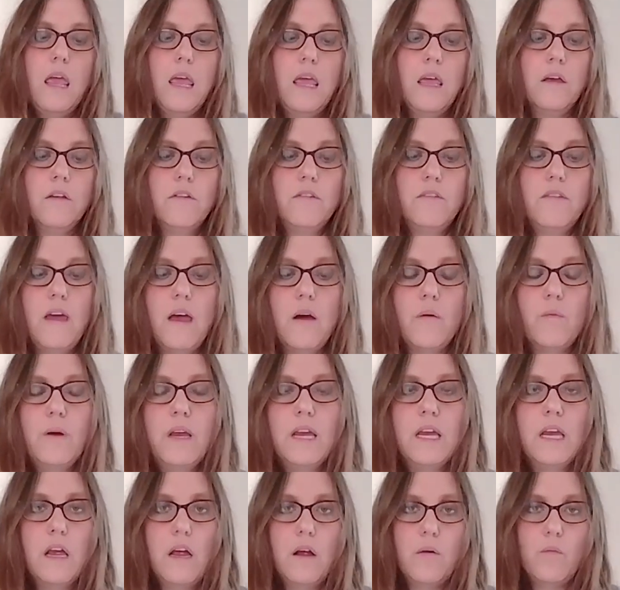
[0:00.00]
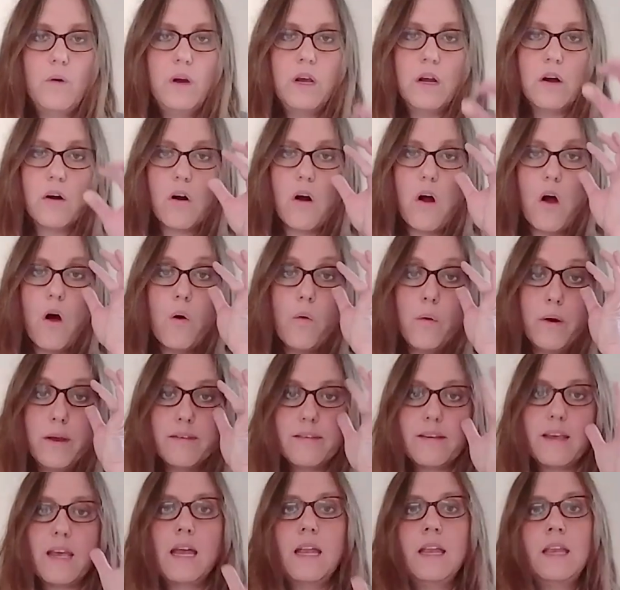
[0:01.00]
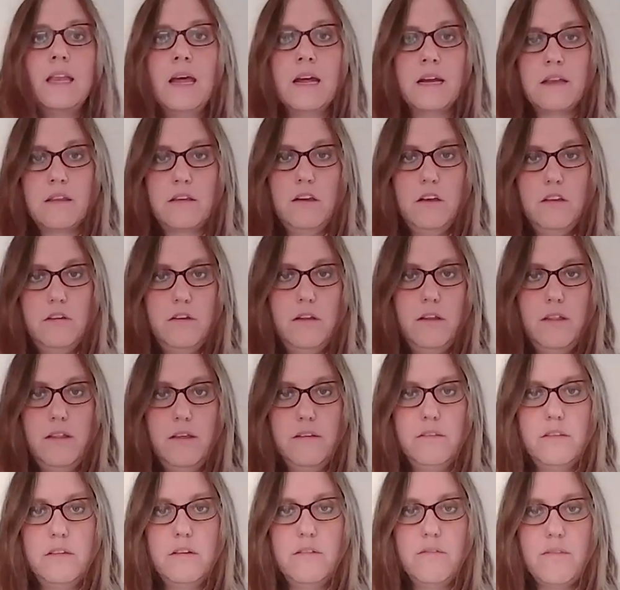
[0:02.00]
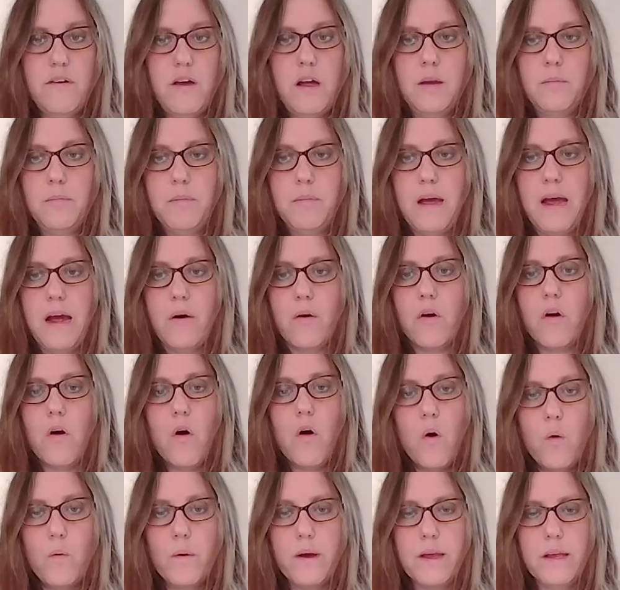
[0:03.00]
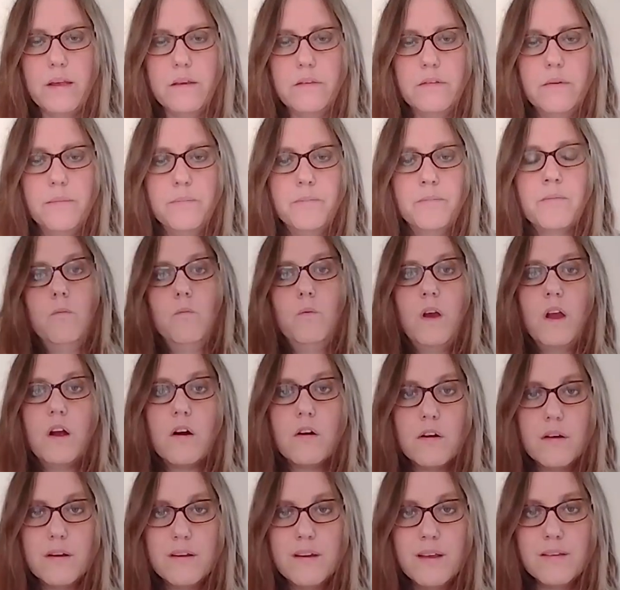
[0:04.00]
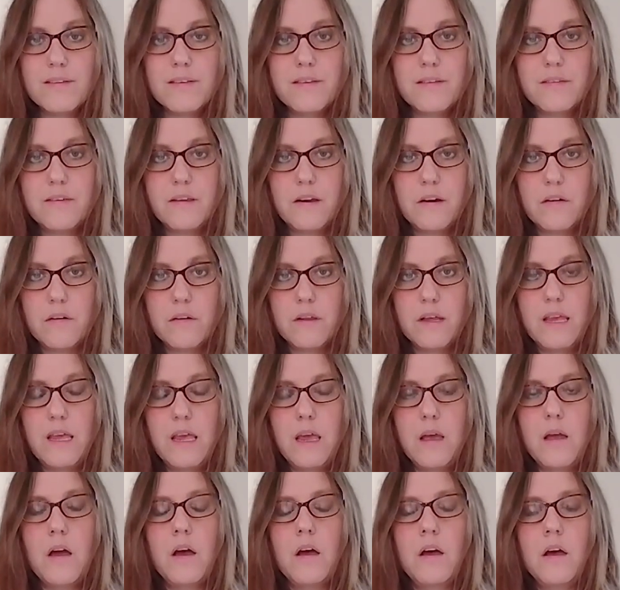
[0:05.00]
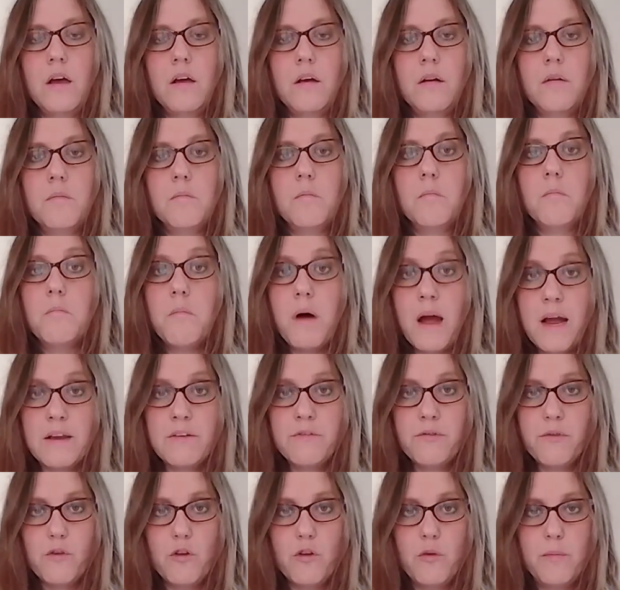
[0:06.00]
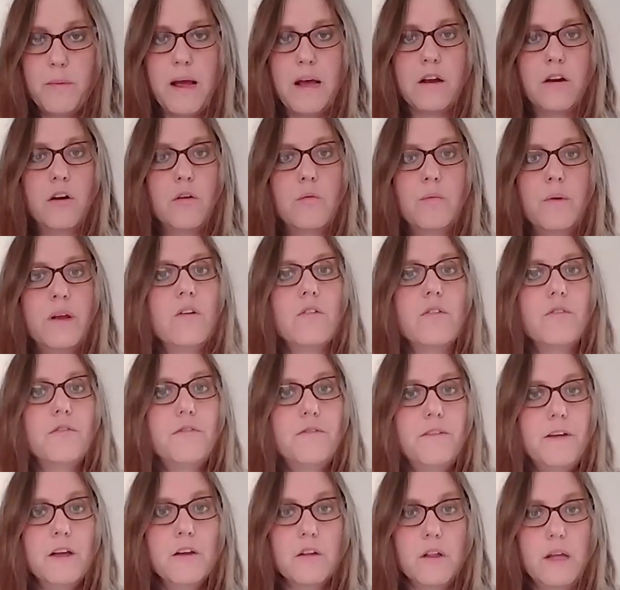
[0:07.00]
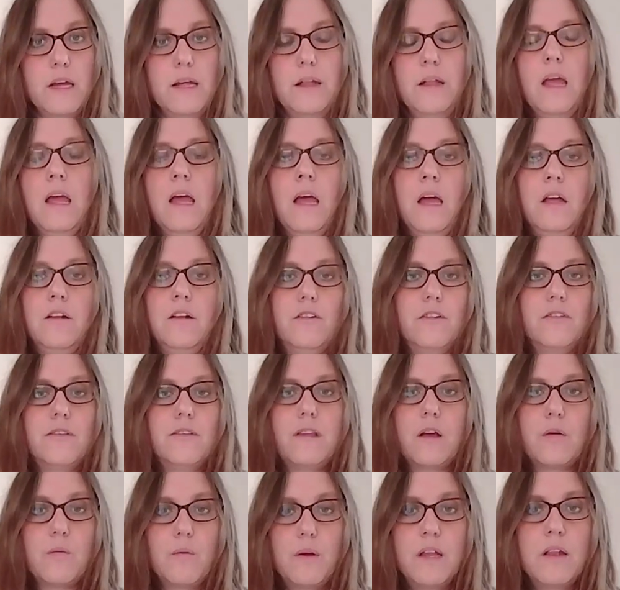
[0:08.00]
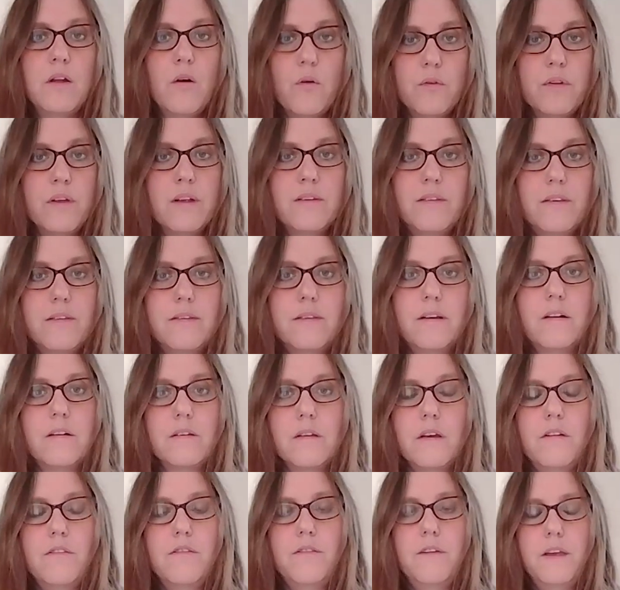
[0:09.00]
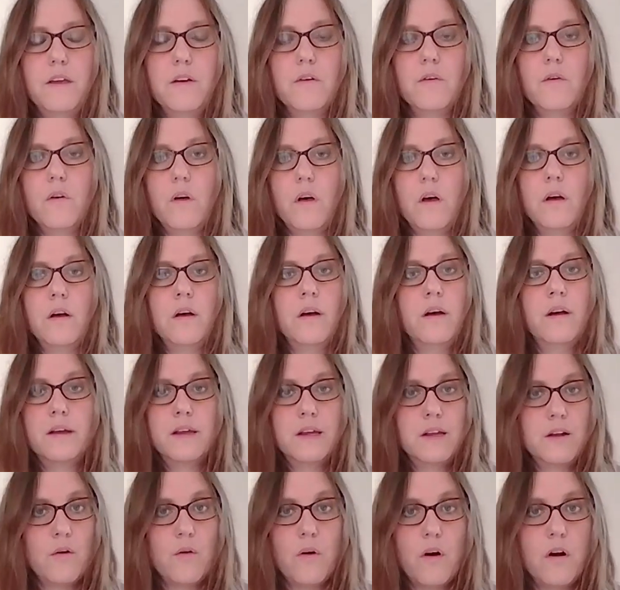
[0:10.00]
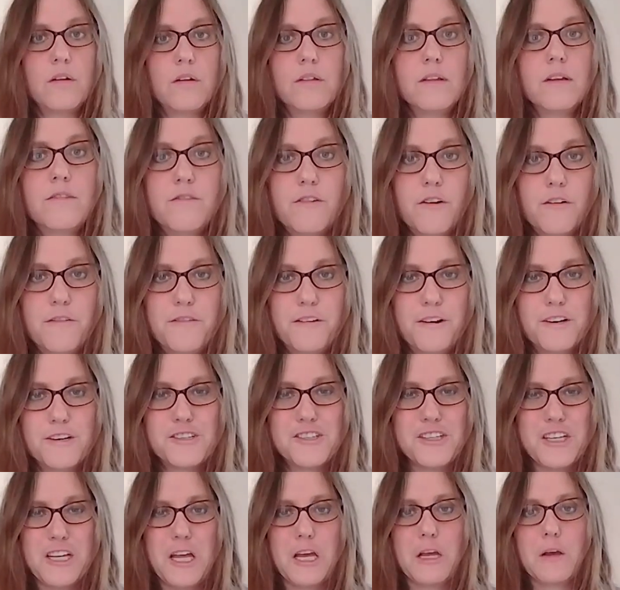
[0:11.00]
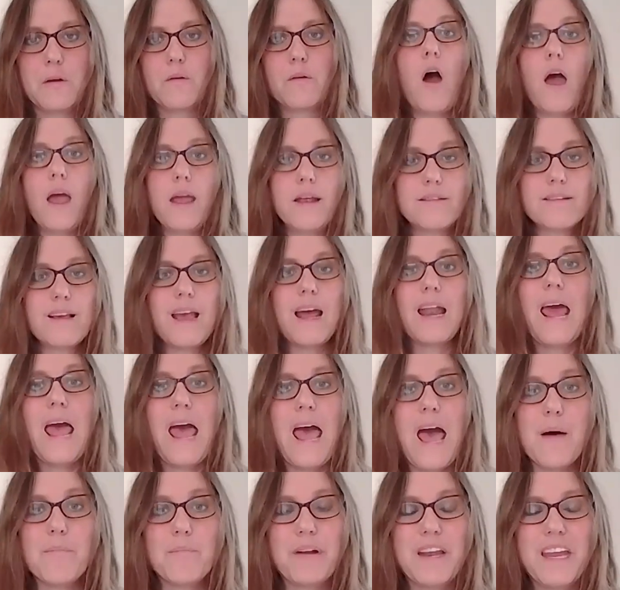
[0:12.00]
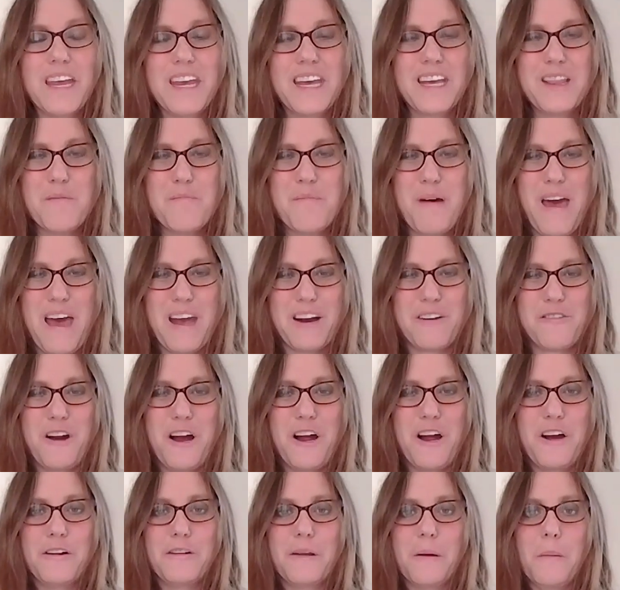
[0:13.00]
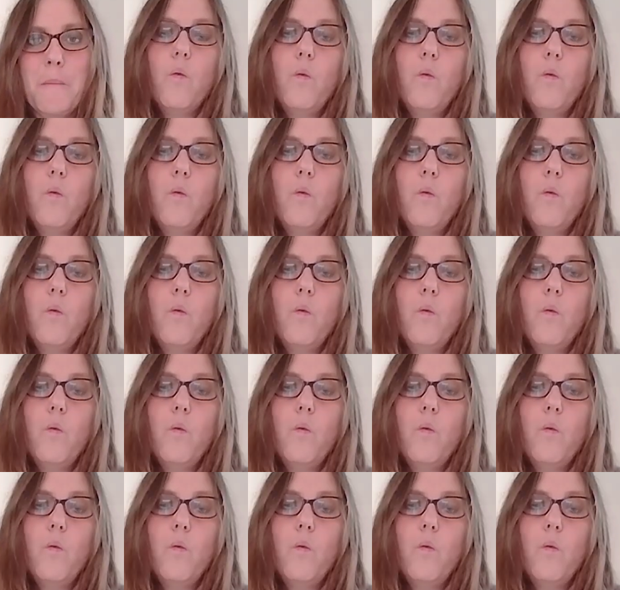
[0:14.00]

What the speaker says: is that we are always connected to this divine power, always. We aren't necessarily mindful about it. We don't feel it, just like we don't necessarily feel, our liver functioning. It's kind of happening in the background.